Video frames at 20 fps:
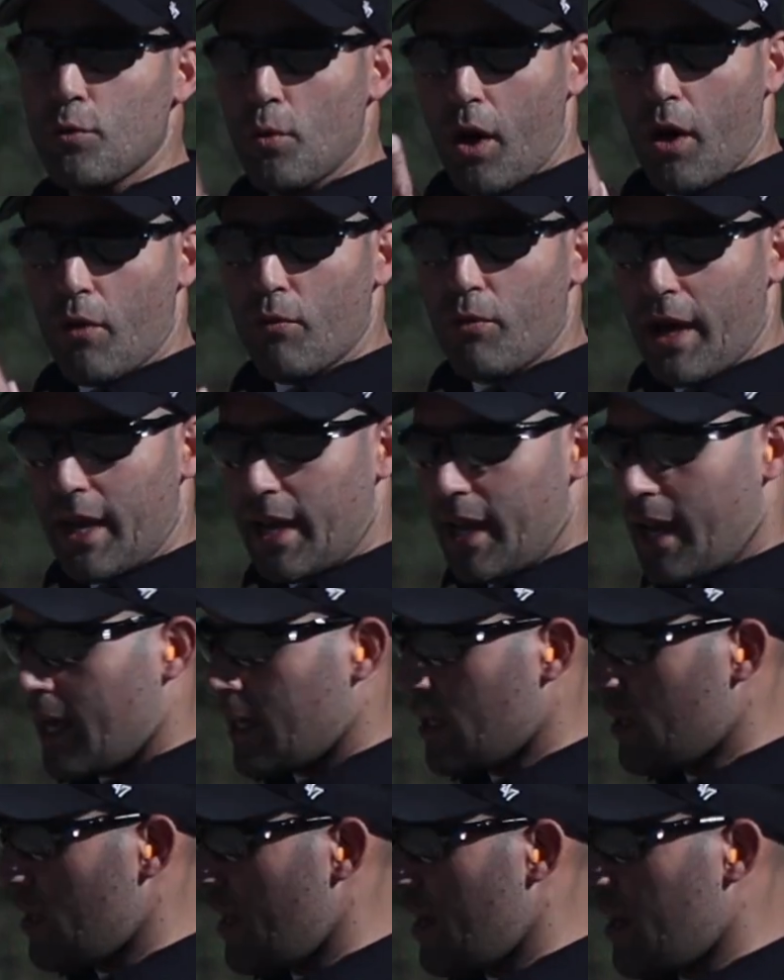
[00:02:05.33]
you are
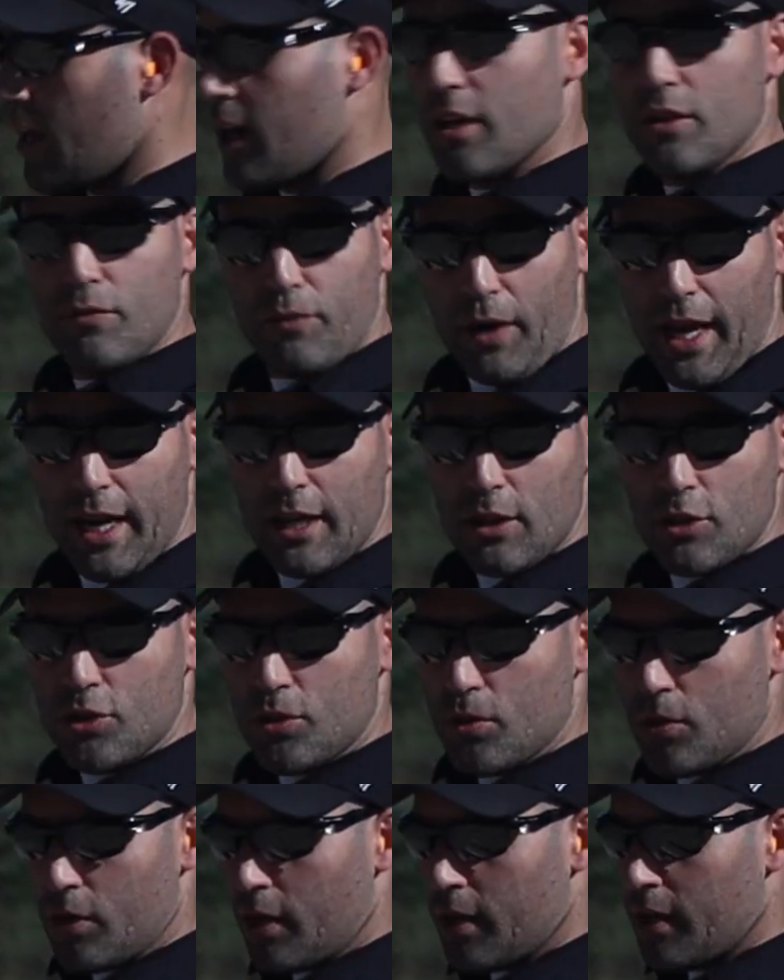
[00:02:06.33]
right-handed, uh, right-handed
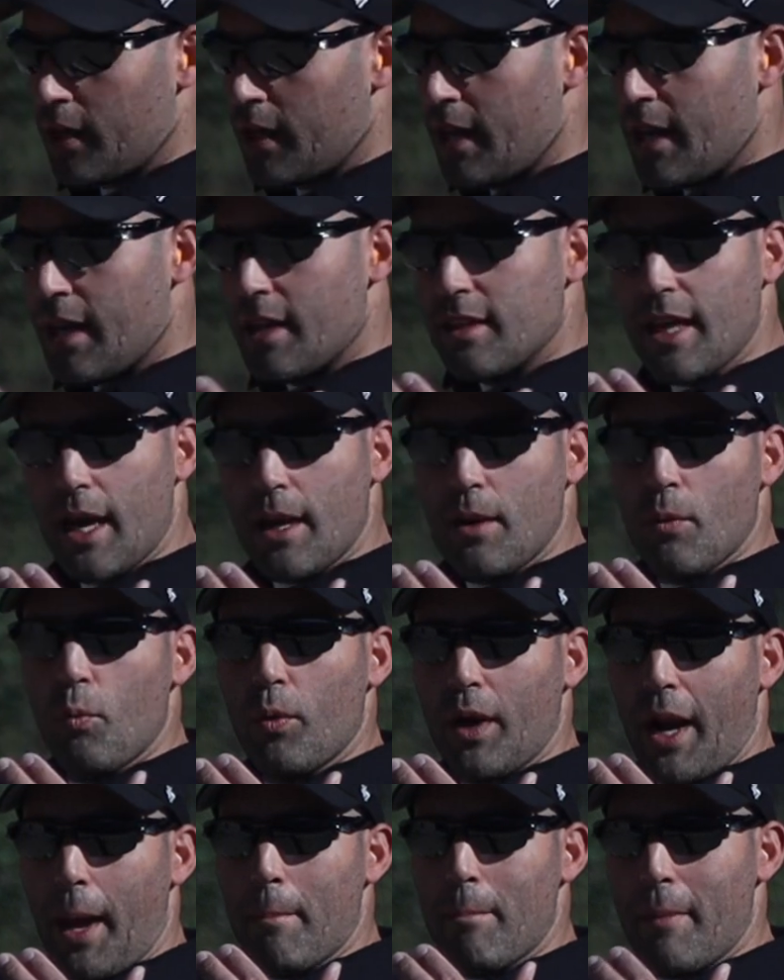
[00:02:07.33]
shooter, then
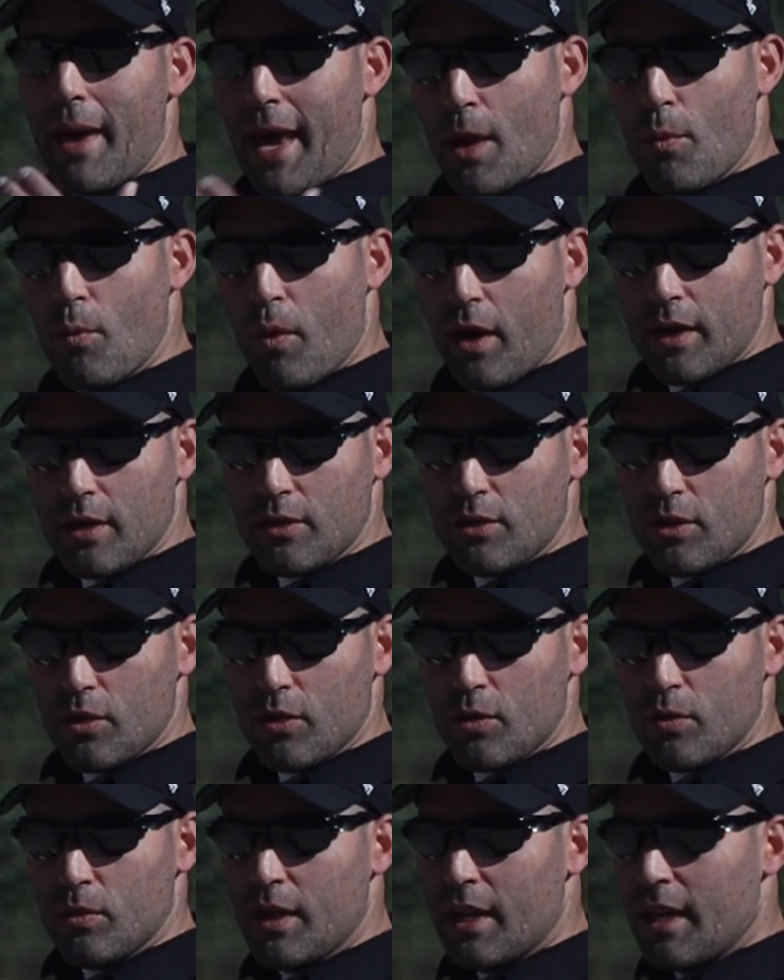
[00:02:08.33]
what I may wanna
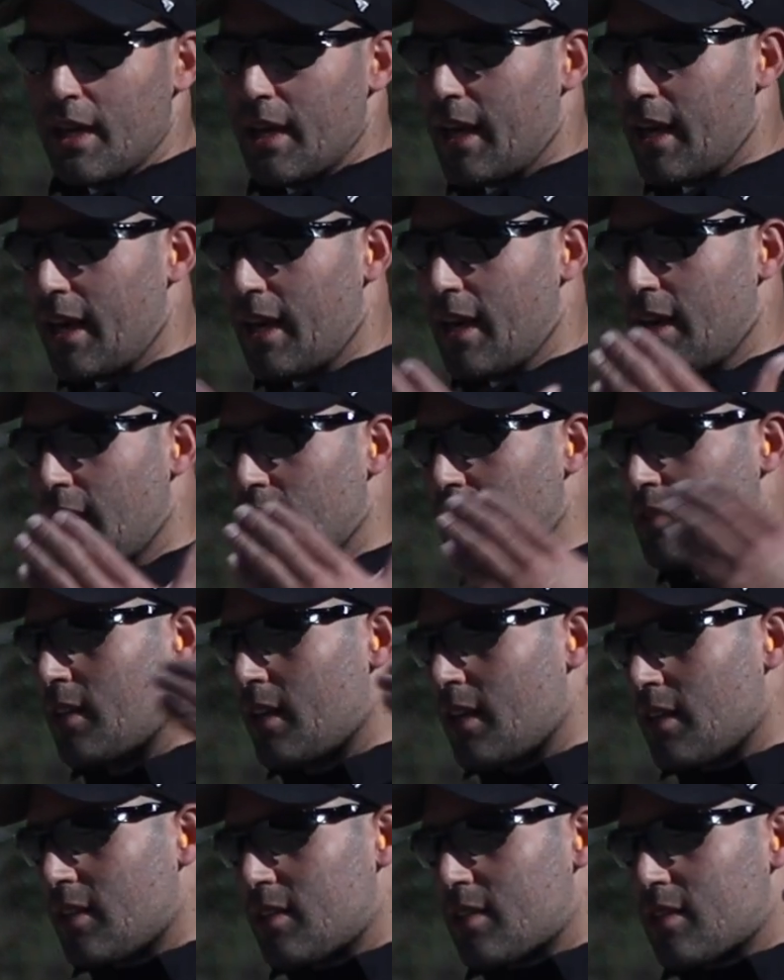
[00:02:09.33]
do
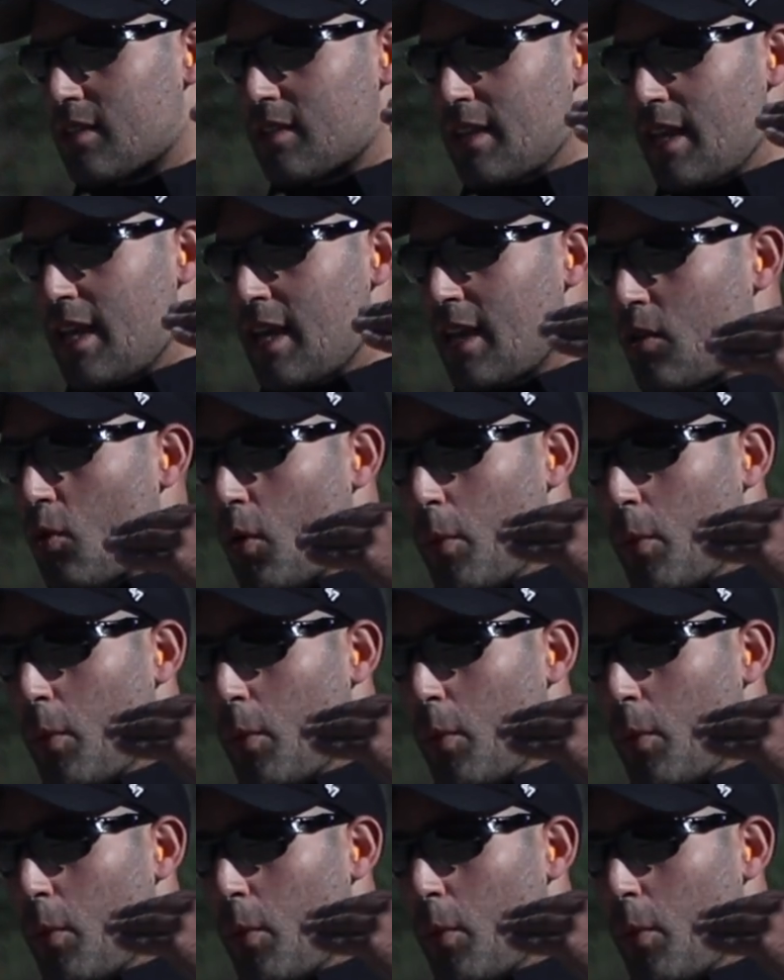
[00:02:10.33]
is sneak